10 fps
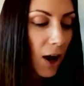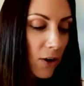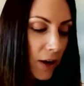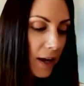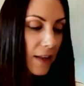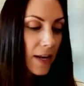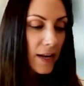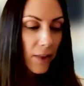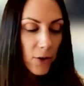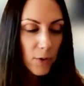Okay, and then
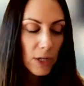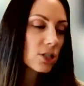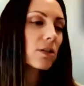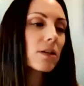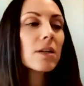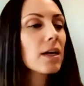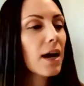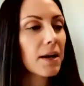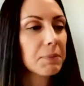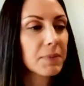another question
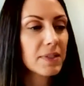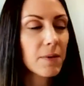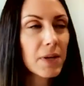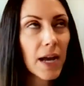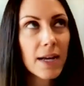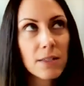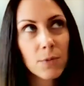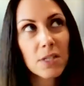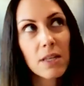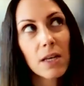somebody asked
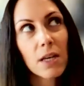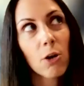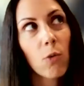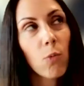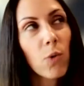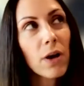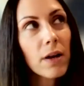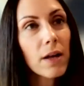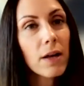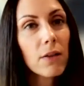was
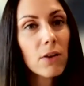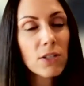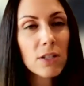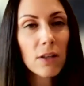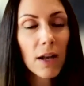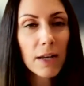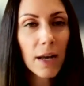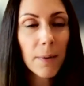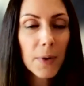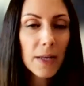what there's a lot of
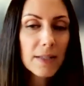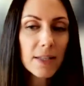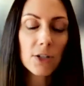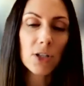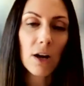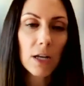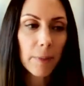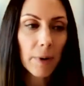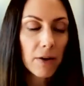companies that are talking about,